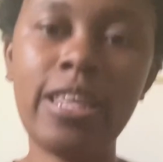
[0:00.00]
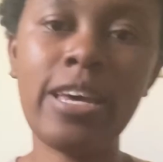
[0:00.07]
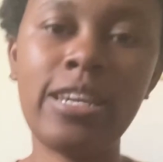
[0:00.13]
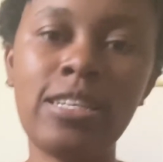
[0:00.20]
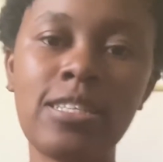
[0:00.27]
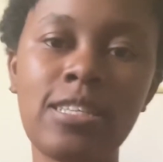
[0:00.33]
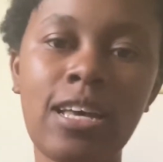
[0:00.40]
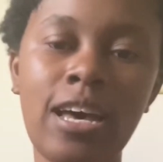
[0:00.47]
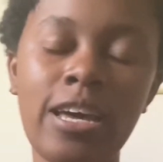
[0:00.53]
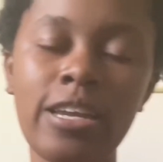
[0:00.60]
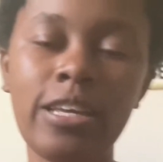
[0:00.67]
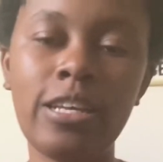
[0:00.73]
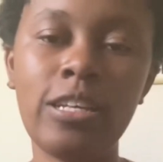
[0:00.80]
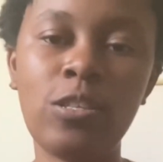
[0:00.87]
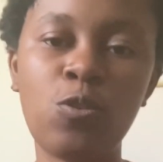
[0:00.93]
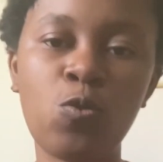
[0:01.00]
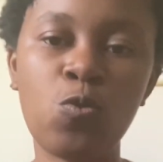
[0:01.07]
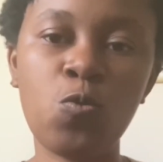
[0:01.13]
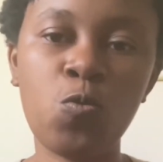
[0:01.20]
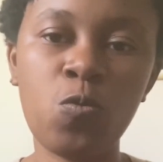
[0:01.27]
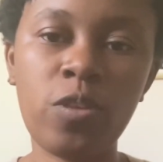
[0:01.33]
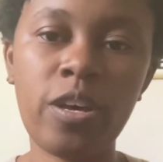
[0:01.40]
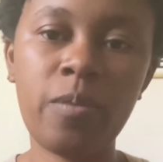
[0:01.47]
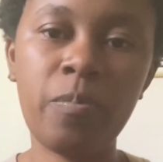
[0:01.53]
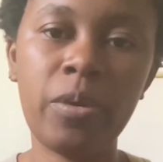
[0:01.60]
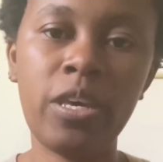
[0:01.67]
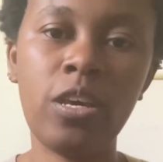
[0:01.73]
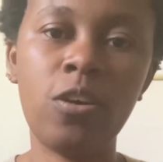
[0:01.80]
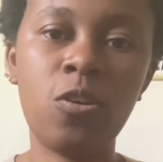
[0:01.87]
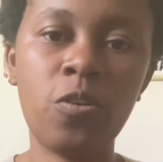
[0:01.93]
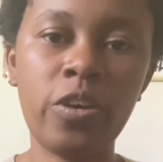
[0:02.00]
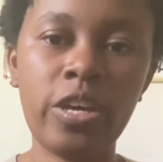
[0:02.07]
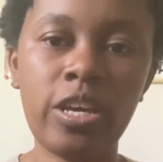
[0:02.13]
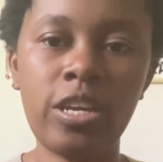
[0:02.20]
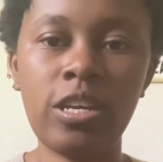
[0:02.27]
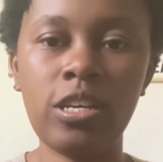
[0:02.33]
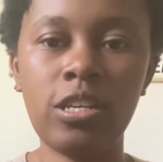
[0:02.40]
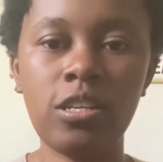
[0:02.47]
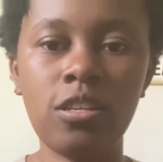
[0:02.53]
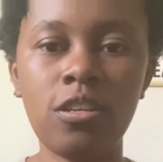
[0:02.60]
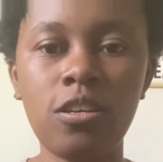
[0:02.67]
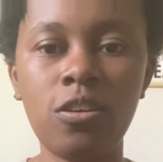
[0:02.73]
decided to let me go ahead and